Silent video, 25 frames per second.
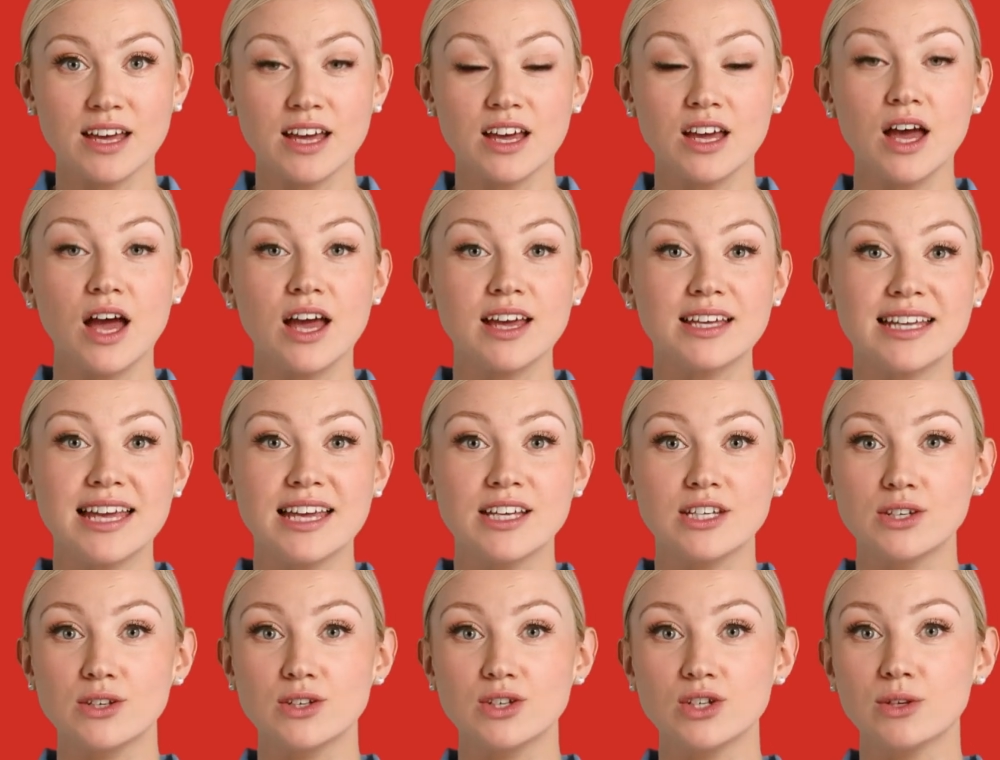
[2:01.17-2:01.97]

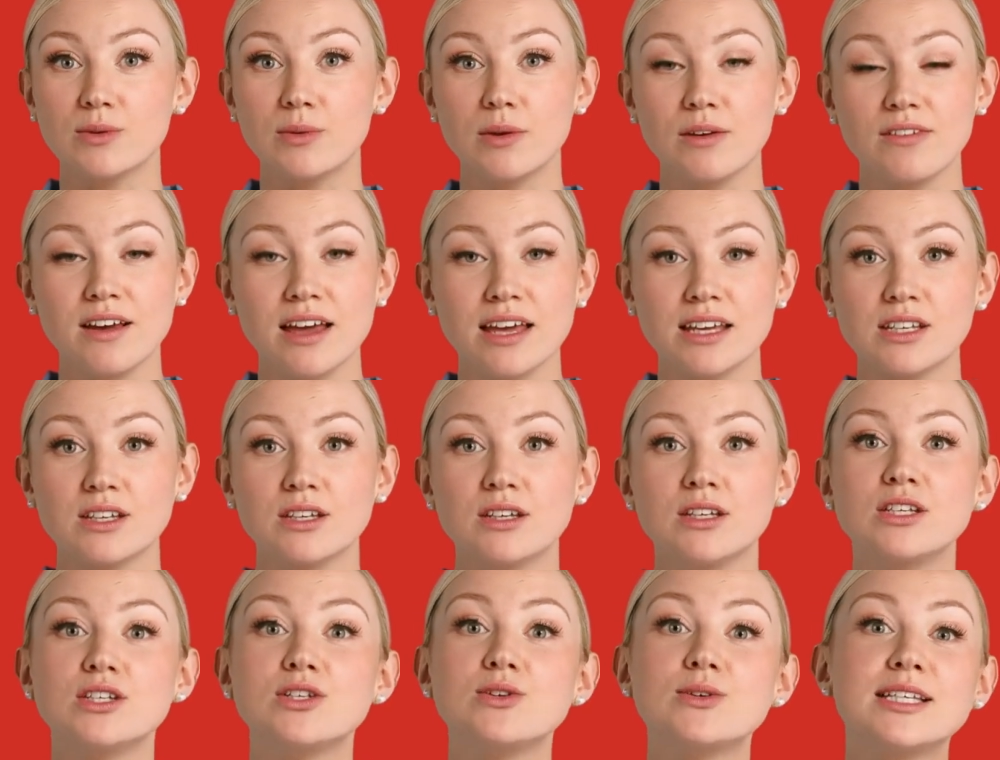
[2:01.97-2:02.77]
Contact your
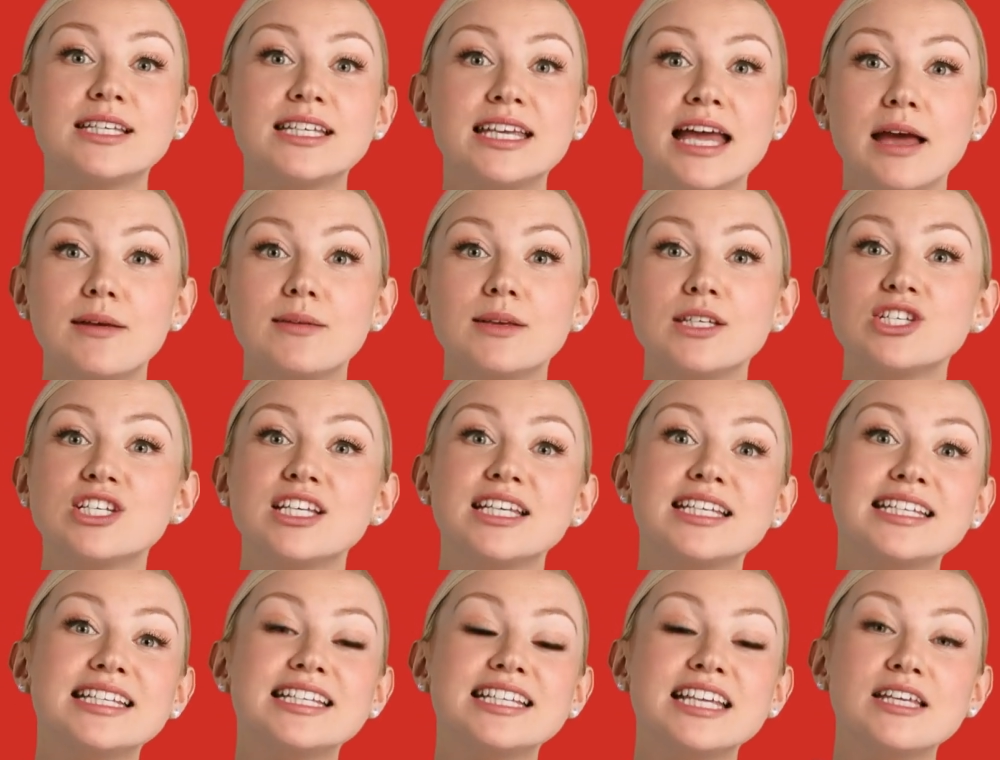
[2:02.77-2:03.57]
supervisor to establish a
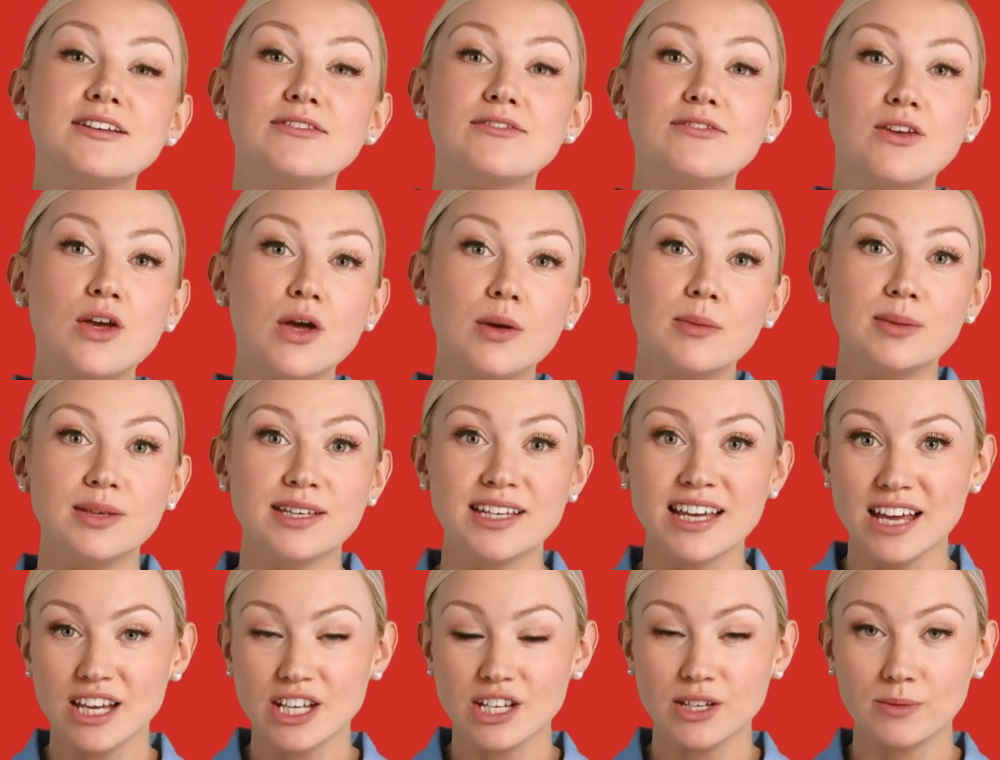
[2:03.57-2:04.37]
safe fall
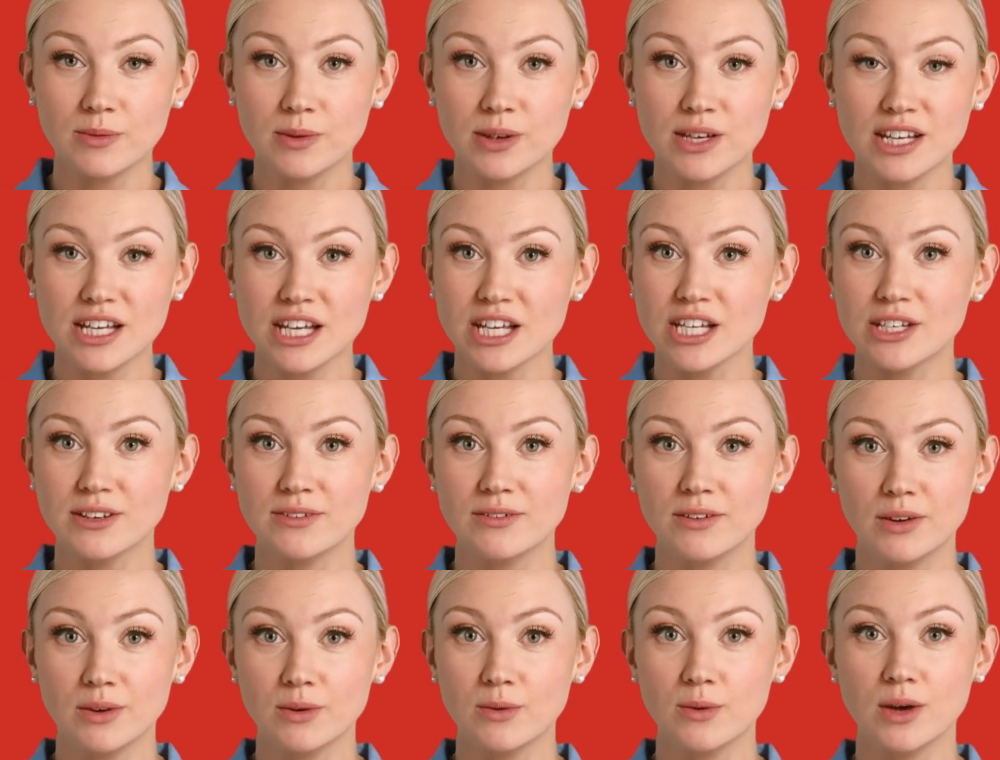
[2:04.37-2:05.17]
protection procedure
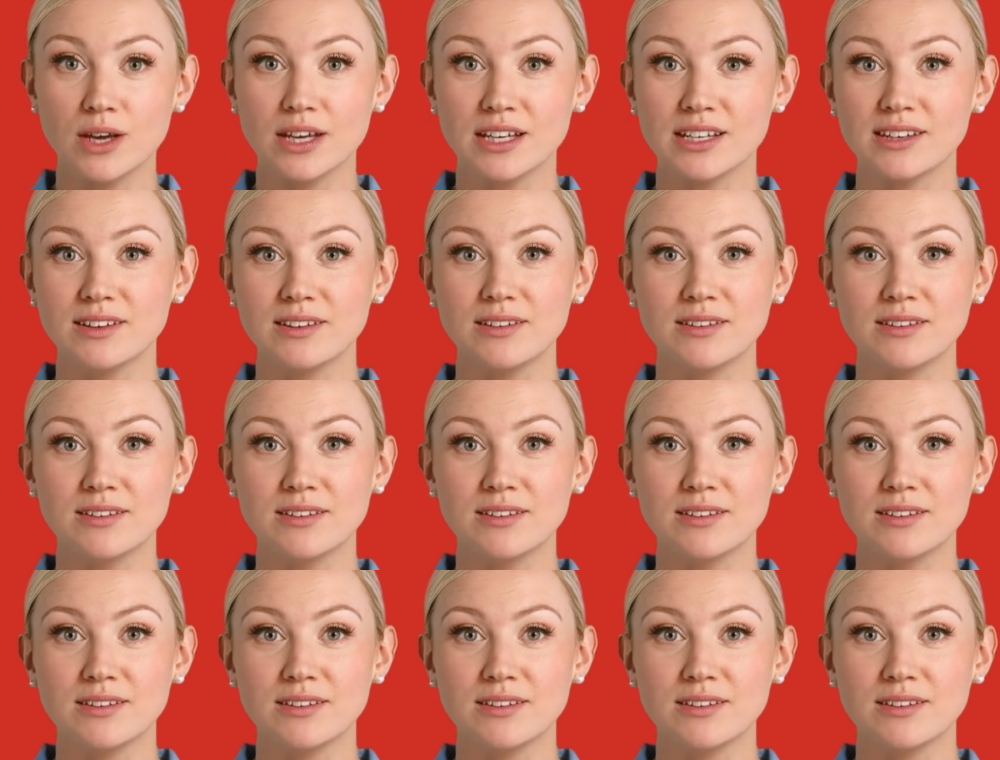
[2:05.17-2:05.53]
for the work.